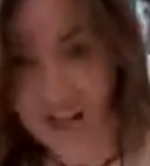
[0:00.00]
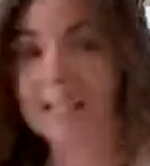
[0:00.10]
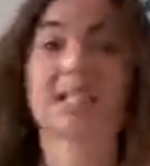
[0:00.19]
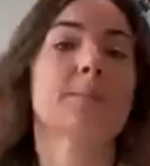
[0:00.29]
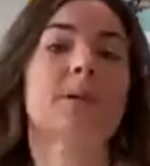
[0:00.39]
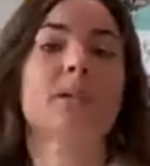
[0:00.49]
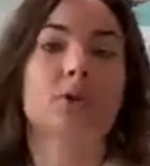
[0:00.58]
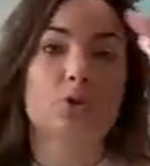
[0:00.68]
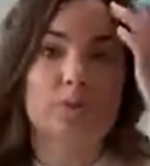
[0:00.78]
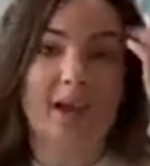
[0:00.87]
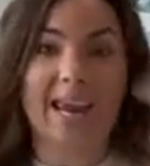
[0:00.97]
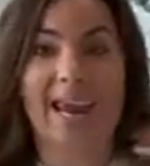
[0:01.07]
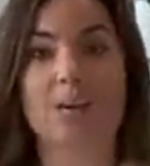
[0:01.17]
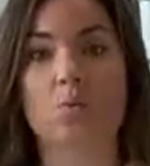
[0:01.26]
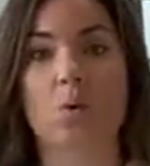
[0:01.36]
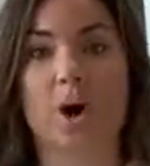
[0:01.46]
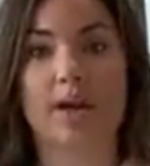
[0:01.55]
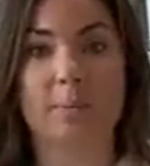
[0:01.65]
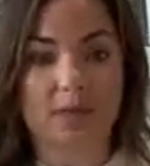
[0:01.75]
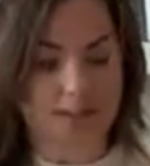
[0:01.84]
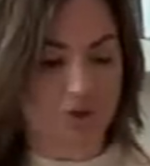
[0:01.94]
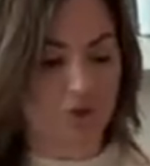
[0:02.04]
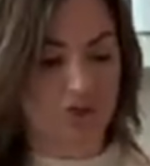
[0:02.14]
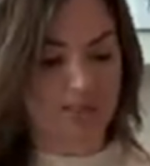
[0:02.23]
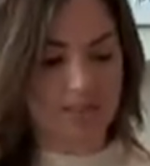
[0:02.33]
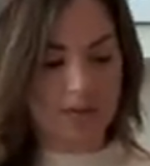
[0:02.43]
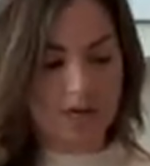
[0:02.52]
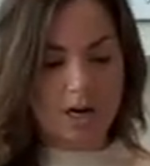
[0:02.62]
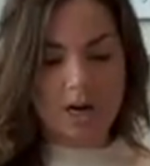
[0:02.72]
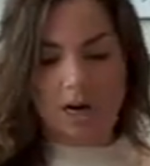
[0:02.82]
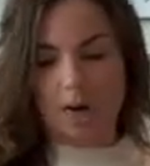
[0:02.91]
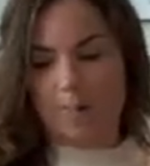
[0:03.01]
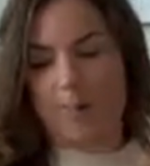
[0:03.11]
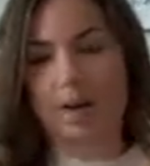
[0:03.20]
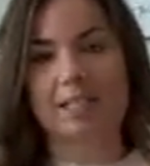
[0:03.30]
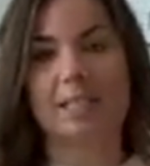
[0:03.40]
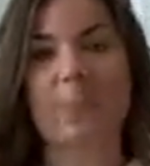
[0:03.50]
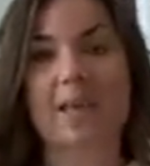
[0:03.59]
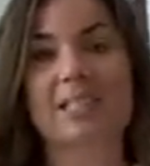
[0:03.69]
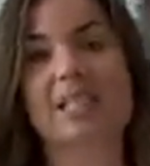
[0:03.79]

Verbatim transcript: I typically use my 8 in 1 because it's just um, a space